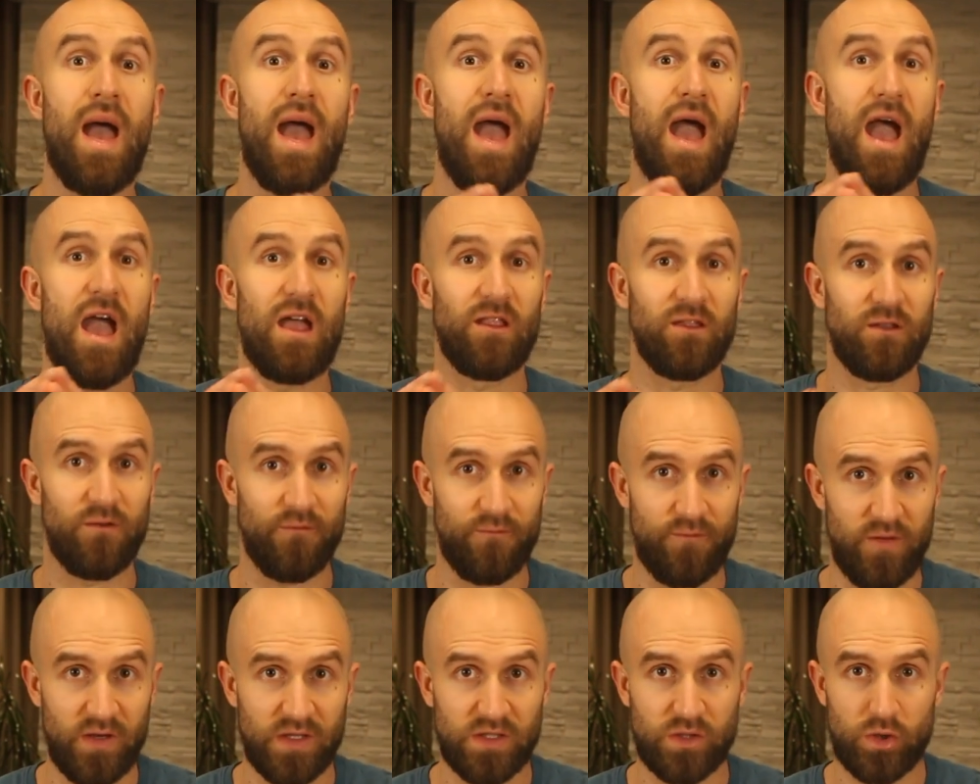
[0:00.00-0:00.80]
and
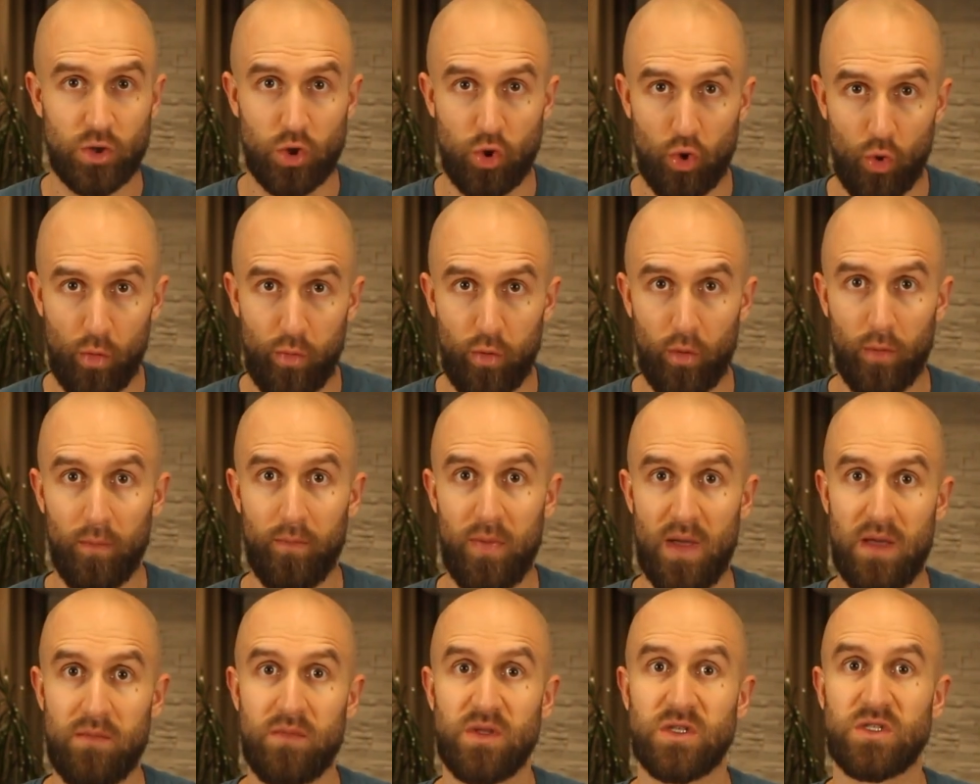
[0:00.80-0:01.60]
fixed coupon
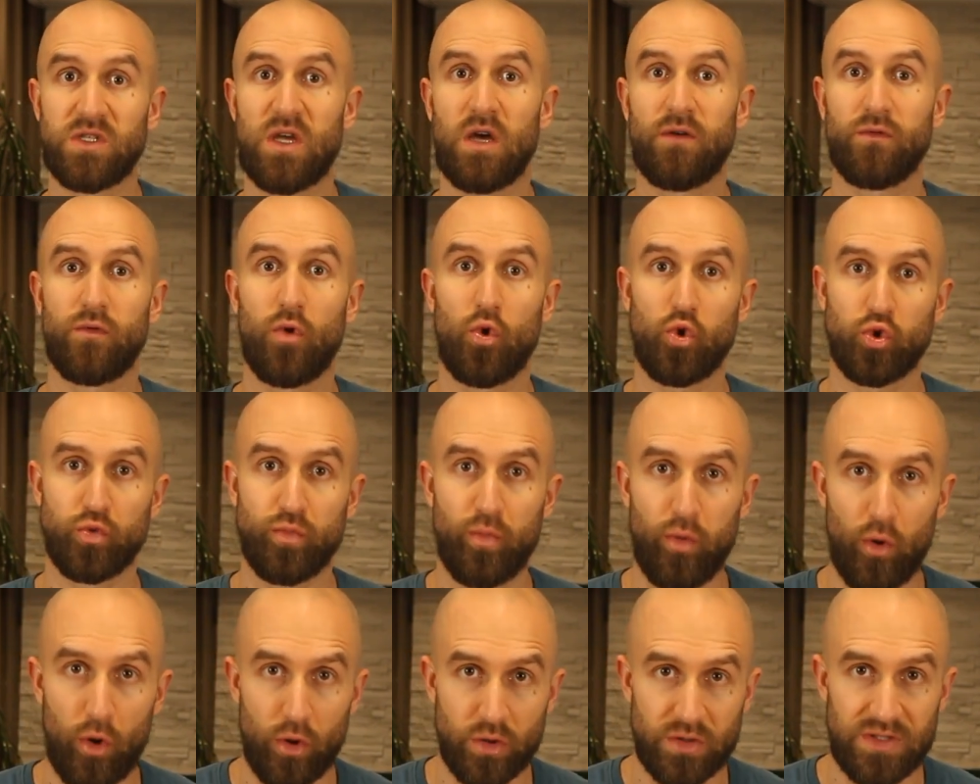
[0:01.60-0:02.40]
payments of those
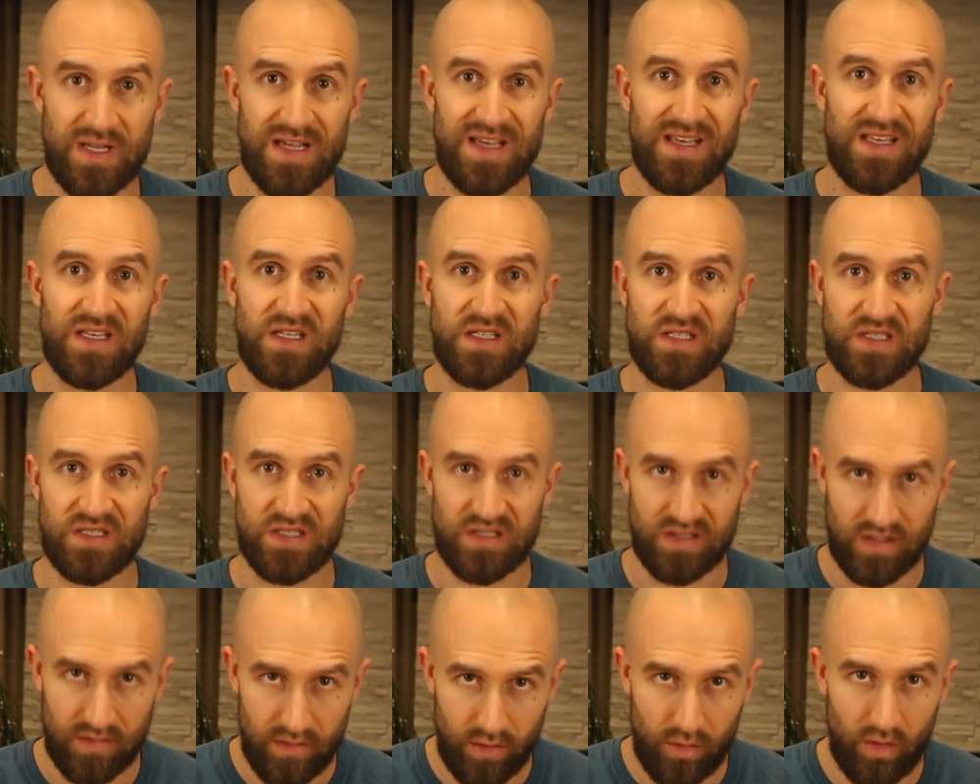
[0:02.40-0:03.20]
bonds is
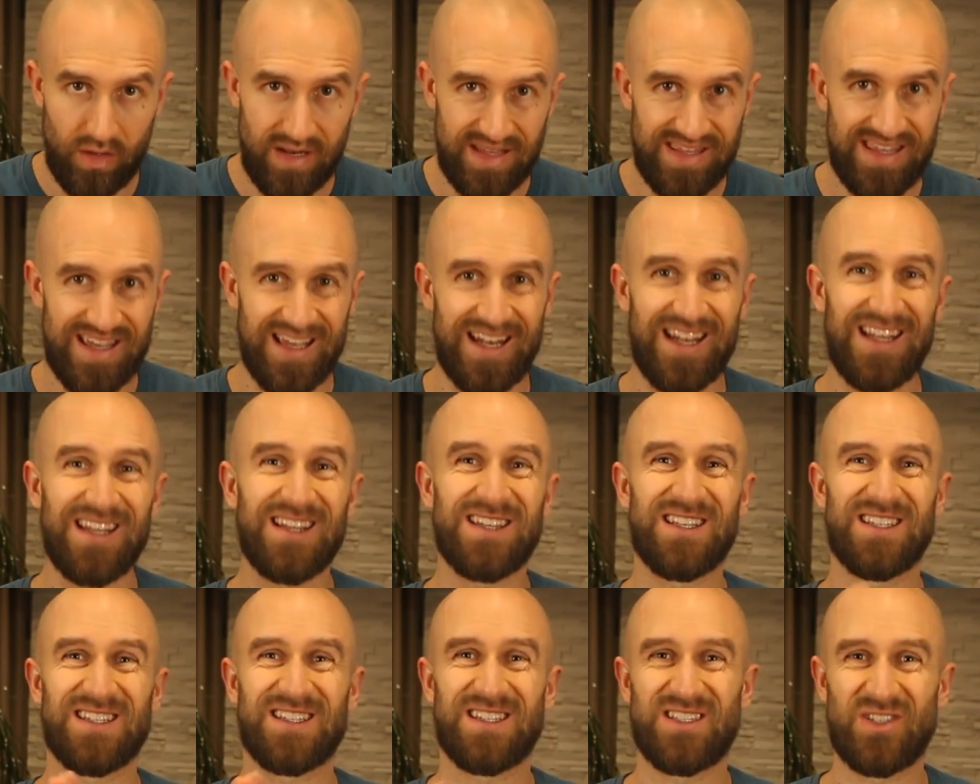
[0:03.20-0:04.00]
literally getting
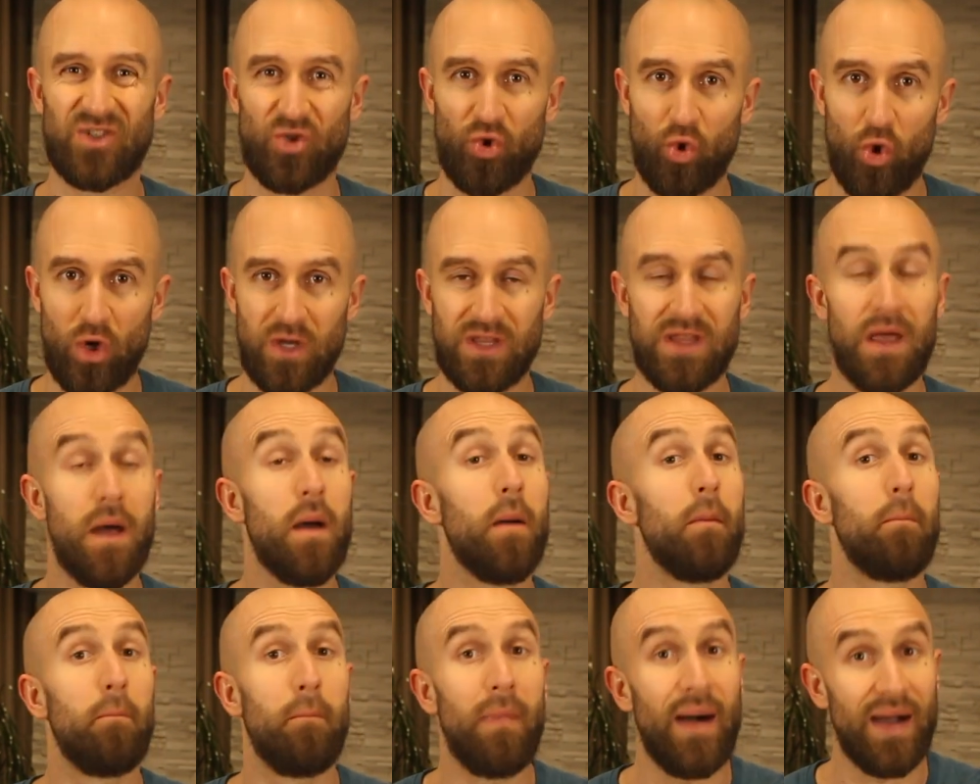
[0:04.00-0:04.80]
destroyed
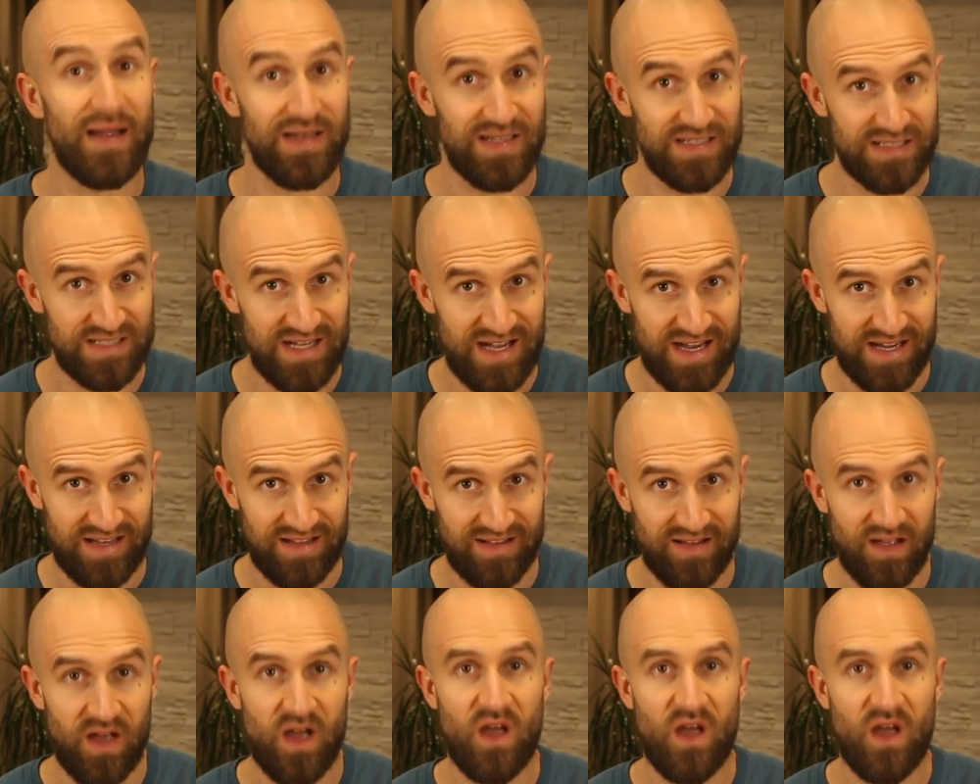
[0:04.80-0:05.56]
by design.